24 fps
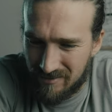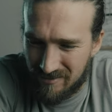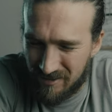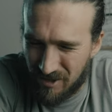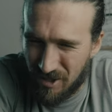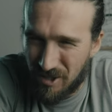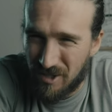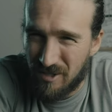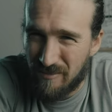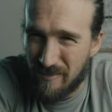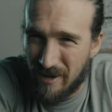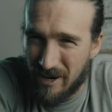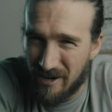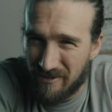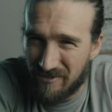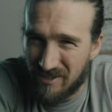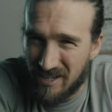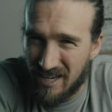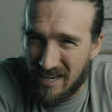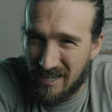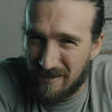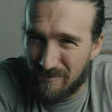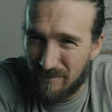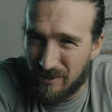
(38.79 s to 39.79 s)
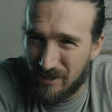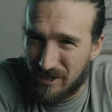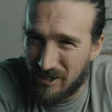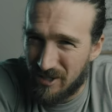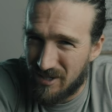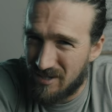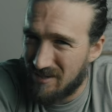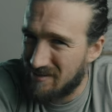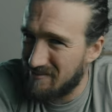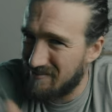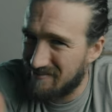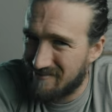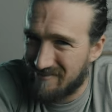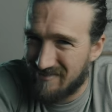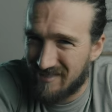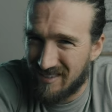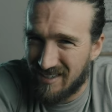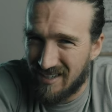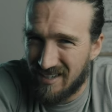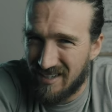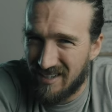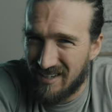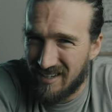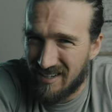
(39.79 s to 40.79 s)
It's just a matter of time, but just
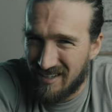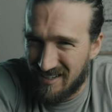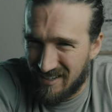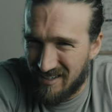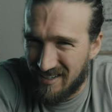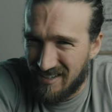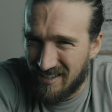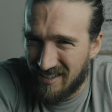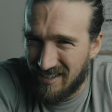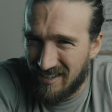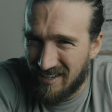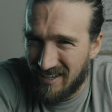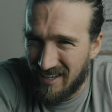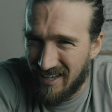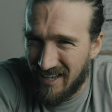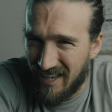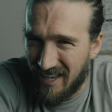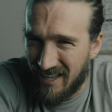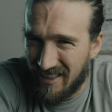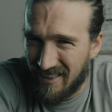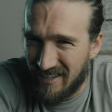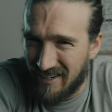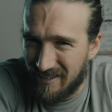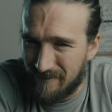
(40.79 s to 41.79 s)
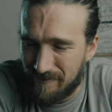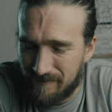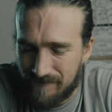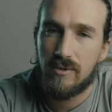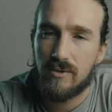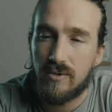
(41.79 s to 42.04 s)
hang in there.